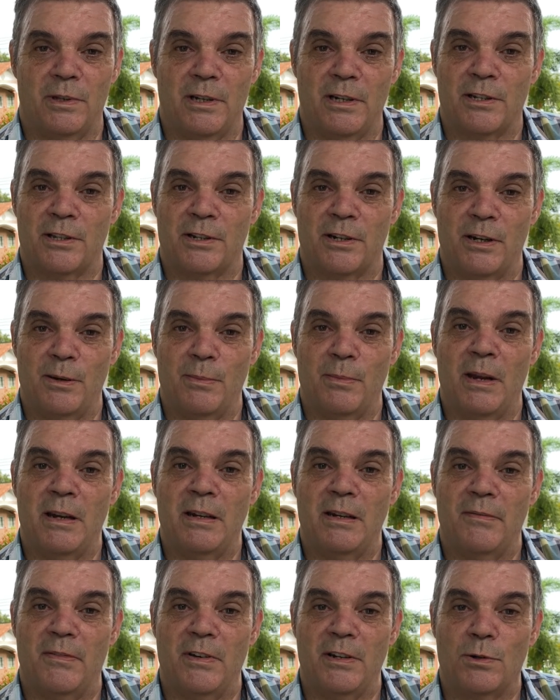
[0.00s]
these three
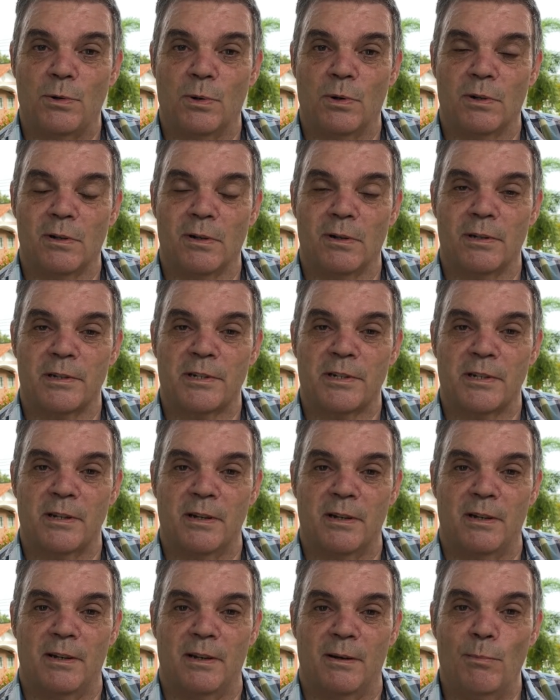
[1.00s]
individuals
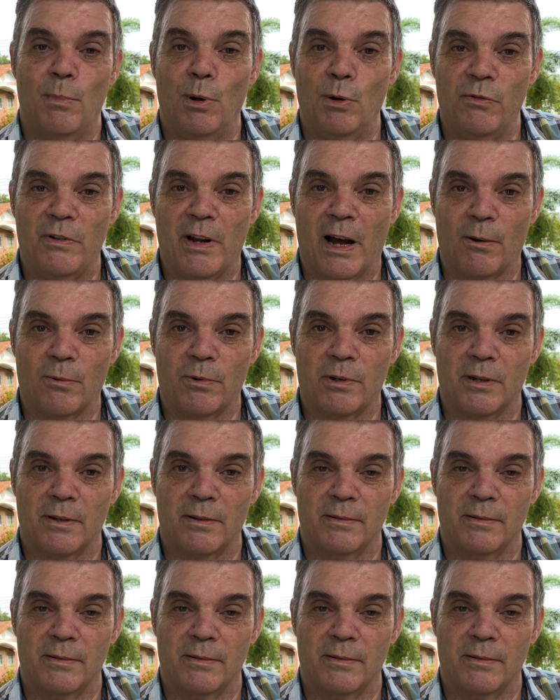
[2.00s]
moved out.